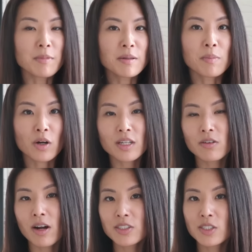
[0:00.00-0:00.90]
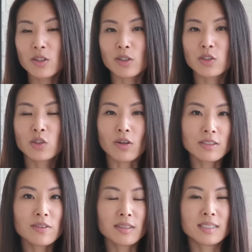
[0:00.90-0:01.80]
I mean, market crashes are
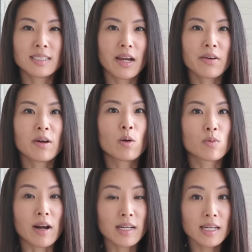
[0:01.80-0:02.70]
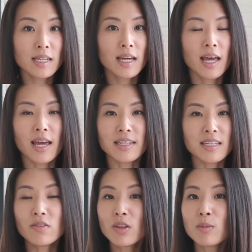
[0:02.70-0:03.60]
stressful and scary already, and
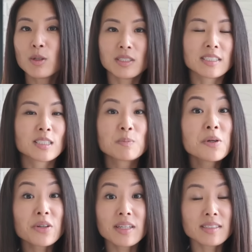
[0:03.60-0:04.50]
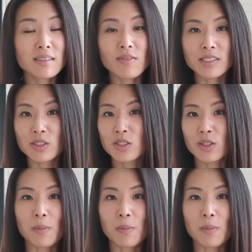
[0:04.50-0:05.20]
even the most experienced investors